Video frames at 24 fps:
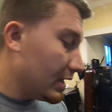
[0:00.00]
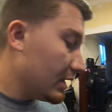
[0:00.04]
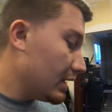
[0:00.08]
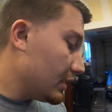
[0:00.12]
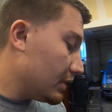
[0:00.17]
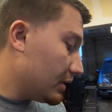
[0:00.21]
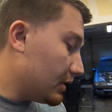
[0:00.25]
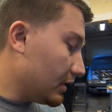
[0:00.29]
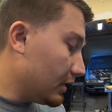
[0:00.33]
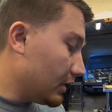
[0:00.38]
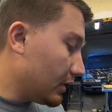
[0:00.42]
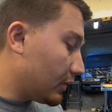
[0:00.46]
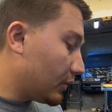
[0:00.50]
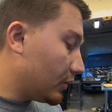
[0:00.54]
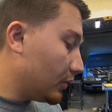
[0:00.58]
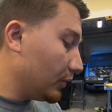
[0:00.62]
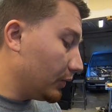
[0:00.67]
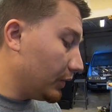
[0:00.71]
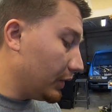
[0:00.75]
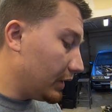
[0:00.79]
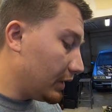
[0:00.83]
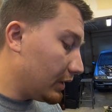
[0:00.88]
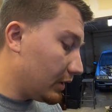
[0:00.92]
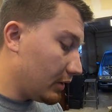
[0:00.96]
the
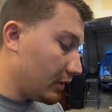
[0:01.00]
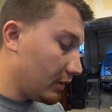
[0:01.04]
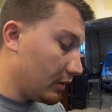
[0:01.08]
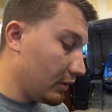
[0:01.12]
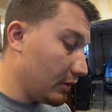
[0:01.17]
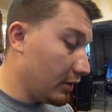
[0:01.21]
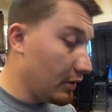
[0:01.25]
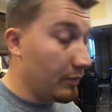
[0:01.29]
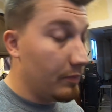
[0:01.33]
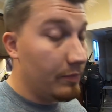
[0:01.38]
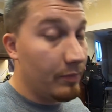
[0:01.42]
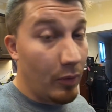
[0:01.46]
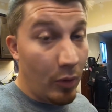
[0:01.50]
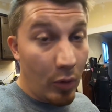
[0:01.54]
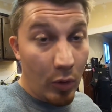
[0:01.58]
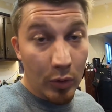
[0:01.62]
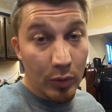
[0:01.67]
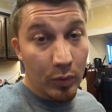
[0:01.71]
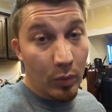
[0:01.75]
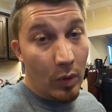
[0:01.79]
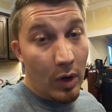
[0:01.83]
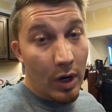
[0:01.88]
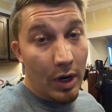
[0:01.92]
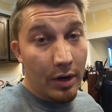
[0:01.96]
coolant, or the old
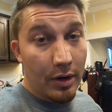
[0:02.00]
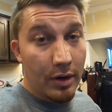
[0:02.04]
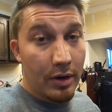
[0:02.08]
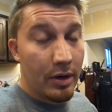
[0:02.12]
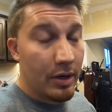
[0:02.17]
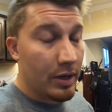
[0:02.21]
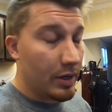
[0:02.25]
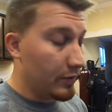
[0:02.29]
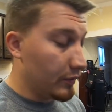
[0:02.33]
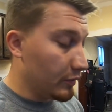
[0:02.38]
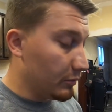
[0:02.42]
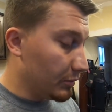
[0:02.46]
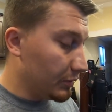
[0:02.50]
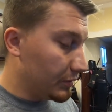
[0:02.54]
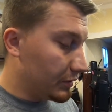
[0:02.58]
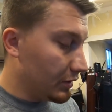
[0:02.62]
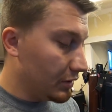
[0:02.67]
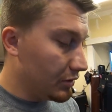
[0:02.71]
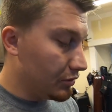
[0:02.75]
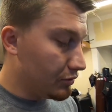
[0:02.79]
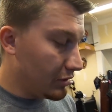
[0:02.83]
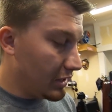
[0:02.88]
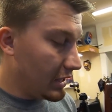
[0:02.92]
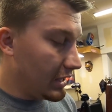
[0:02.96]
water, is almost done
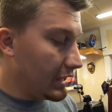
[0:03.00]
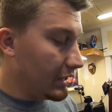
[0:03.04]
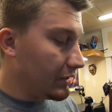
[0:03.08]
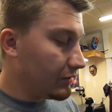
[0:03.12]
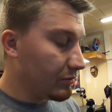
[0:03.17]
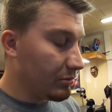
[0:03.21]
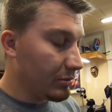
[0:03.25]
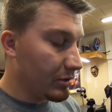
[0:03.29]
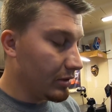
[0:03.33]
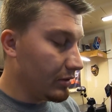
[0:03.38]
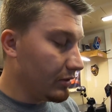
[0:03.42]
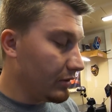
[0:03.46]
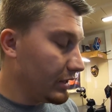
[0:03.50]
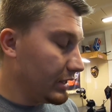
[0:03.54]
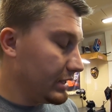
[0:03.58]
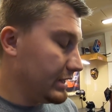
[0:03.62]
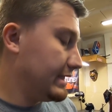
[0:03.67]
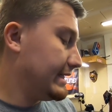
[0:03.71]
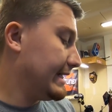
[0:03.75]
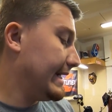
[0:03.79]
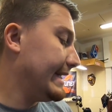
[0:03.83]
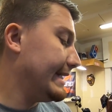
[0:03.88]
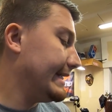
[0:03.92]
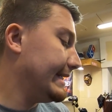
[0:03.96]
draining, so I'm gonna go ahead and
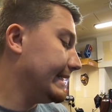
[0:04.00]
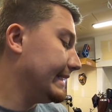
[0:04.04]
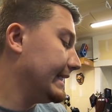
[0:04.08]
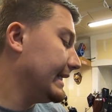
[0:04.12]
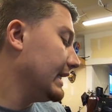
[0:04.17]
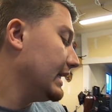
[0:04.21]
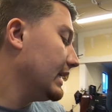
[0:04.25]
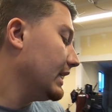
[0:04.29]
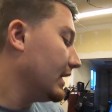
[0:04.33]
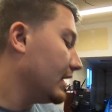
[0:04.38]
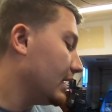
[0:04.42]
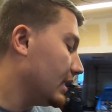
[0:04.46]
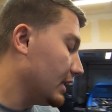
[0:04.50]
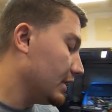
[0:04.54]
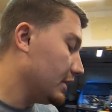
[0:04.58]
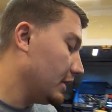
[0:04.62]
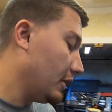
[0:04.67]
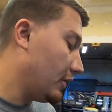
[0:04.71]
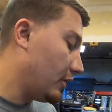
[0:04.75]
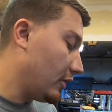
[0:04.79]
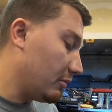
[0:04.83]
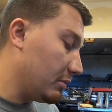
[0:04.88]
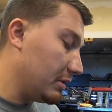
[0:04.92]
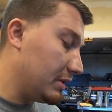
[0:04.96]
tighten the
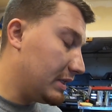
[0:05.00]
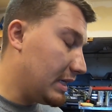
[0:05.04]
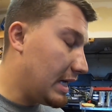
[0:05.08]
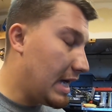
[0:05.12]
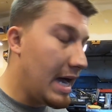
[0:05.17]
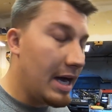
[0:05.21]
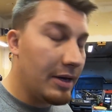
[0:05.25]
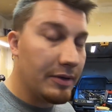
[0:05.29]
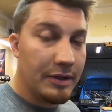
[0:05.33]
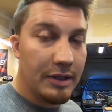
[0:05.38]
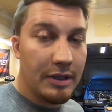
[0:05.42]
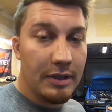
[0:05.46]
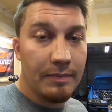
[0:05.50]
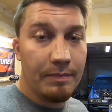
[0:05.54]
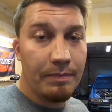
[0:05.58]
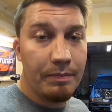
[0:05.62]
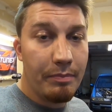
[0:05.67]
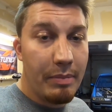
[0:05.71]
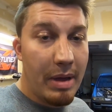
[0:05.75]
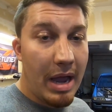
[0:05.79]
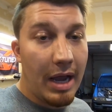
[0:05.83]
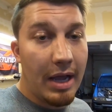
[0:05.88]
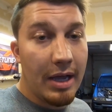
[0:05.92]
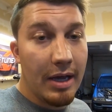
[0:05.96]
thermostat housing
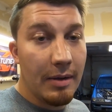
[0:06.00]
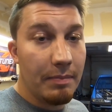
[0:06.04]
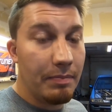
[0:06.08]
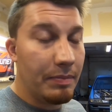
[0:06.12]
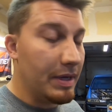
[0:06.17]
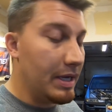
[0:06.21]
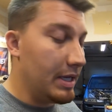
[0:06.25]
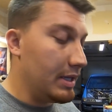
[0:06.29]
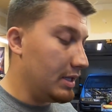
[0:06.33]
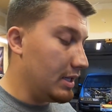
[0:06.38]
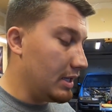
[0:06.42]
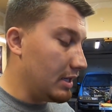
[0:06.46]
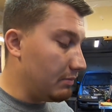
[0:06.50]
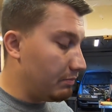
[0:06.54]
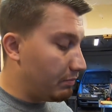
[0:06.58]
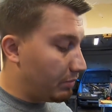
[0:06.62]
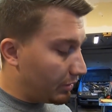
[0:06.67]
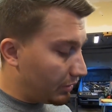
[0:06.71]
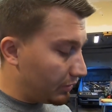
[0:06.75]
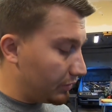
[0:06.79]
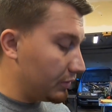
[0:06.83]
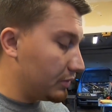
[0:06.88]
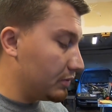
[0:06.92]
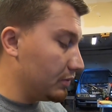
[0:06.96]
back up and then put
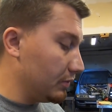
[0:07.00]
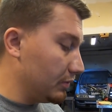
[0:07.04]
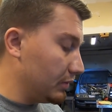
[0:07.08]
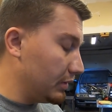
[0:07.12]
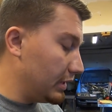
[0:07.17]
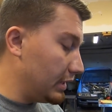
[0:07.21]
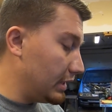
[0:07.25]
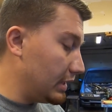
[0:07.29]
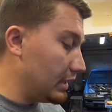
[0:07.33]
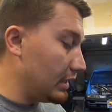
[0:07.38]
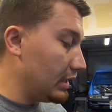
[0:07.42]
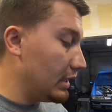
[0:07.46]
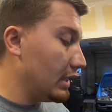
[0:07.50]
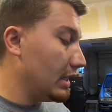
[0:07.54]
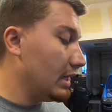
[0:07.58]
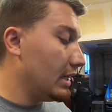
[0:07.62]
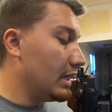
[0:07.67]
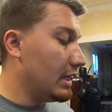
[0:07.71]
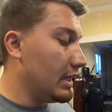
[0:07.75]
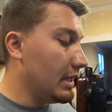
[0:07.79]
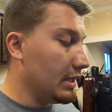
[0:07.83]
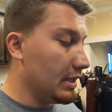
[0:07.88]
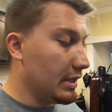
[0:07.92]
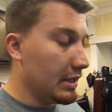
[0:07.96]
all the coolant in
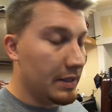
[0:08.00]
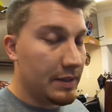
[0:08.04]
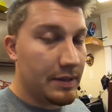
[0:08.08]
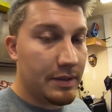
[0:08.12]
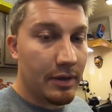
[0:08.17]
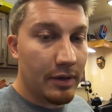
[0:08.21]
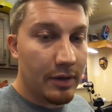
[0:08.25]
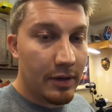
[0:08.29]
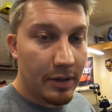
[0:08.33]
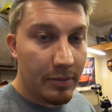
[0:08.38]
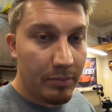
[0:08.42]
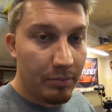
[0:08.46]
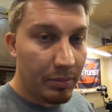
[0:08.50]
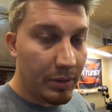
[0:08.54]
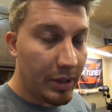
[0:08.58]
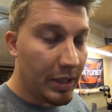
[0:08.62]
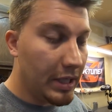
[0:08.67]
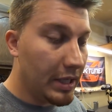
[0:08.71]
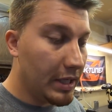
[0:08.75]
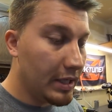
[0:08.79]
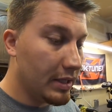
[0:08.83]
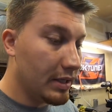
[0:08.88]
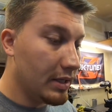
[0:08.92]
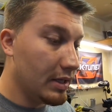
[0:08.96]
and get it started and bleed
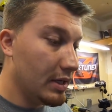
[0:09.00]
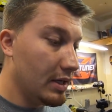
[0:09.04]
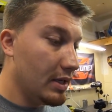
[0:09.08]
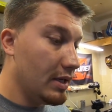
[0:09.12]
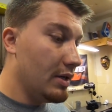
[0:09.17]
it.